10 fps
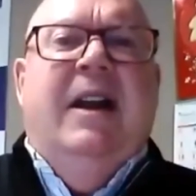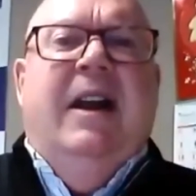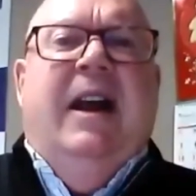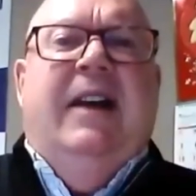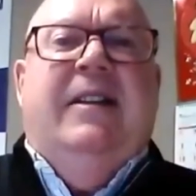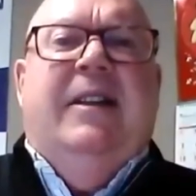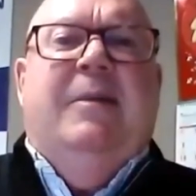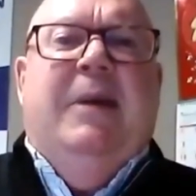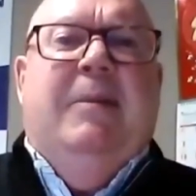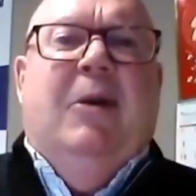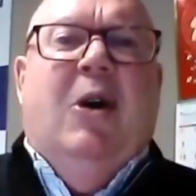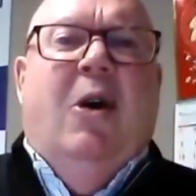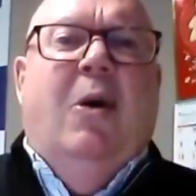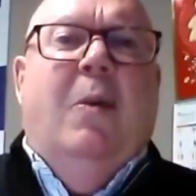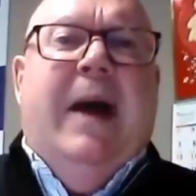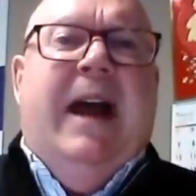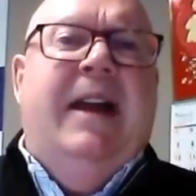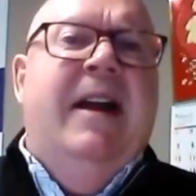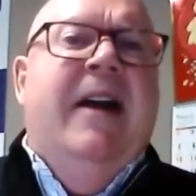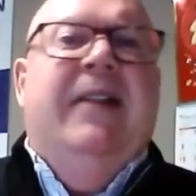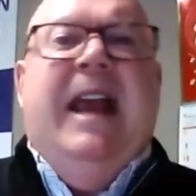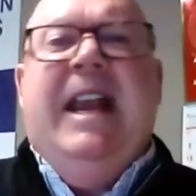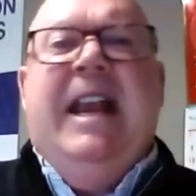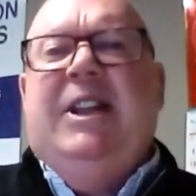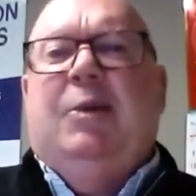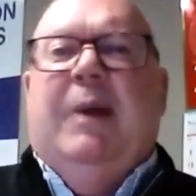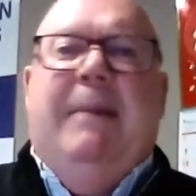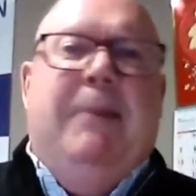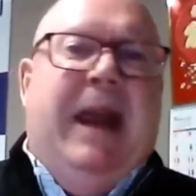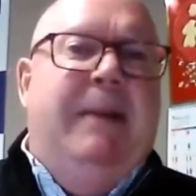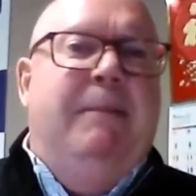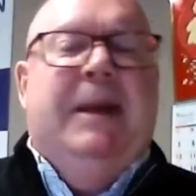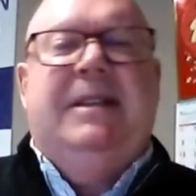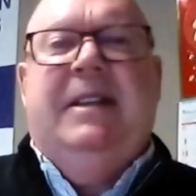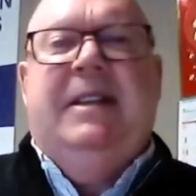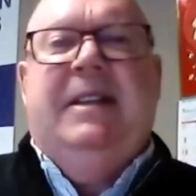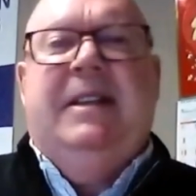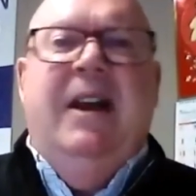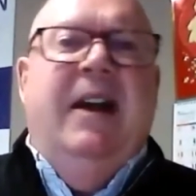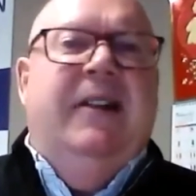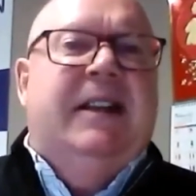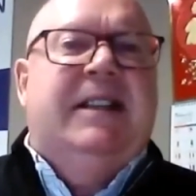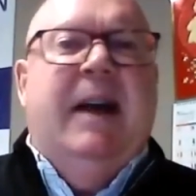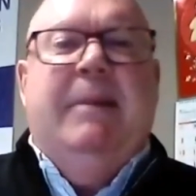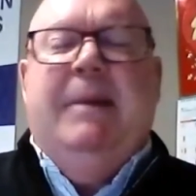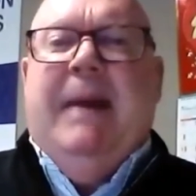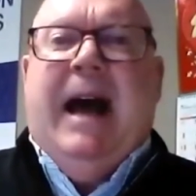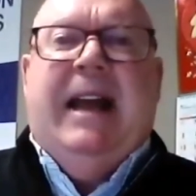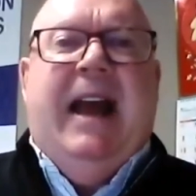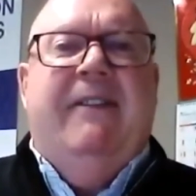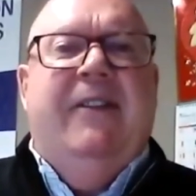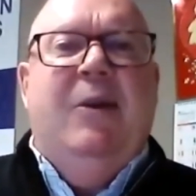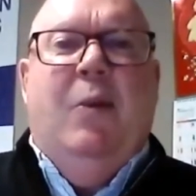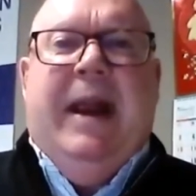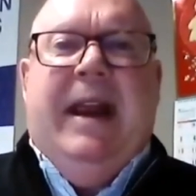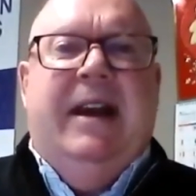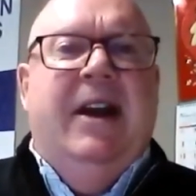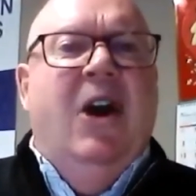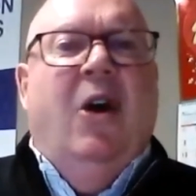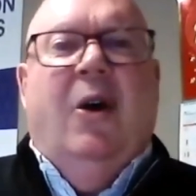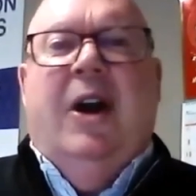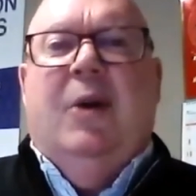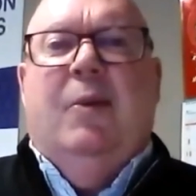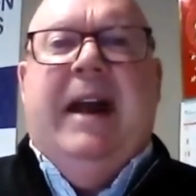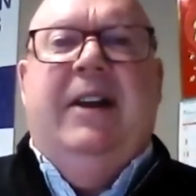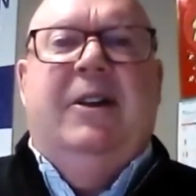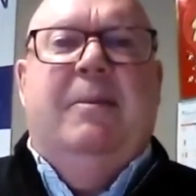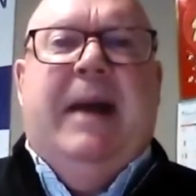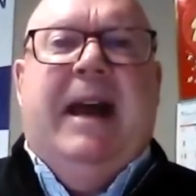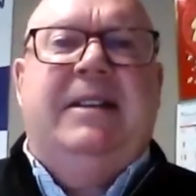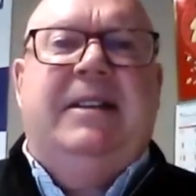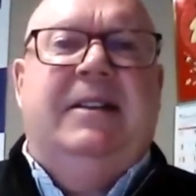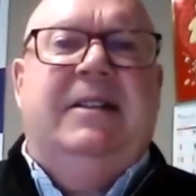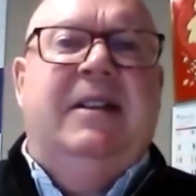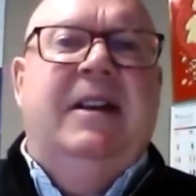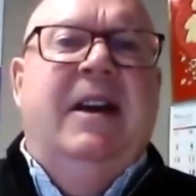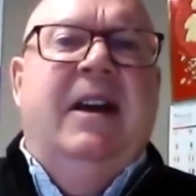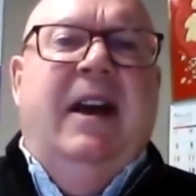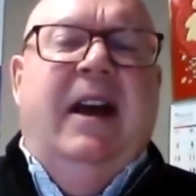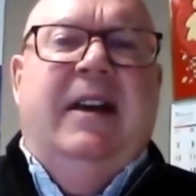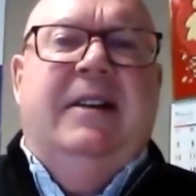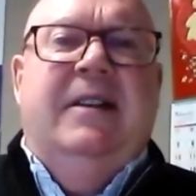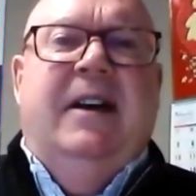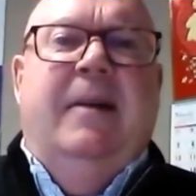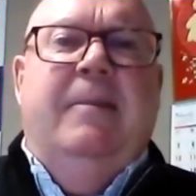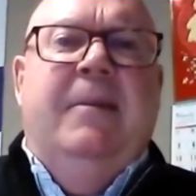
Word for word: and then the people go away. We need the repeat business. It's coming back every week or on a regular basis. And um,